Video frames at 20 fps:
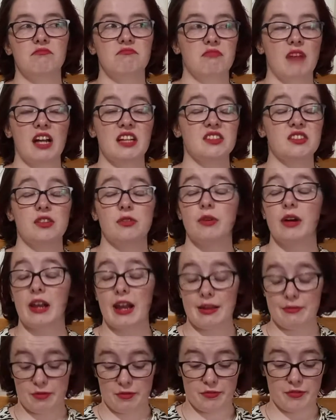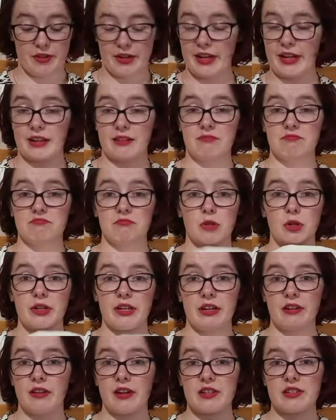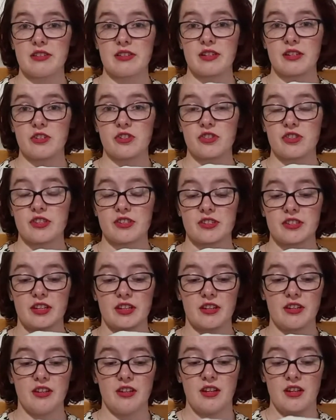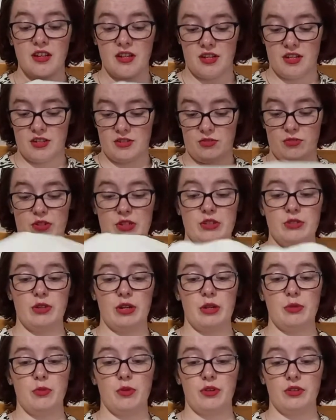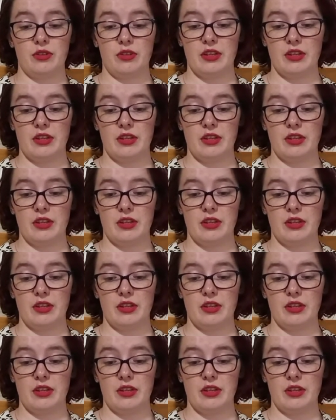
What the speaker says: as though I'll ever forget what year I stitched this in. 2021, the